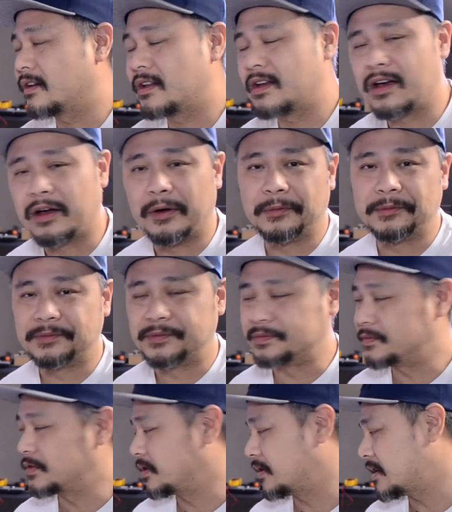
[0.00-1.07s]
So
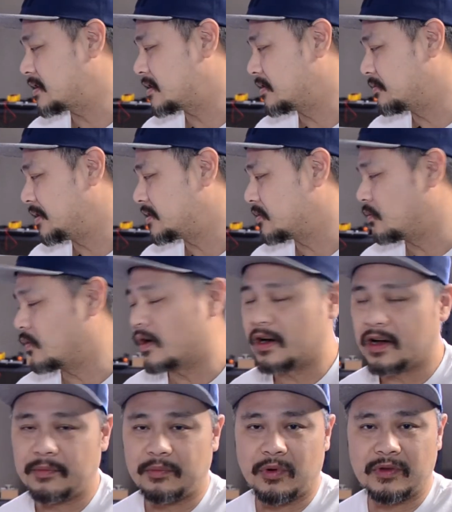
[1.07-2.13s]
that's the reason
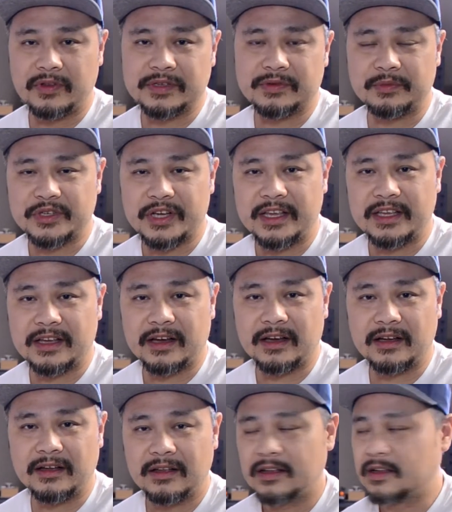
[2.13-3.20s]
why I bought this from J-Car,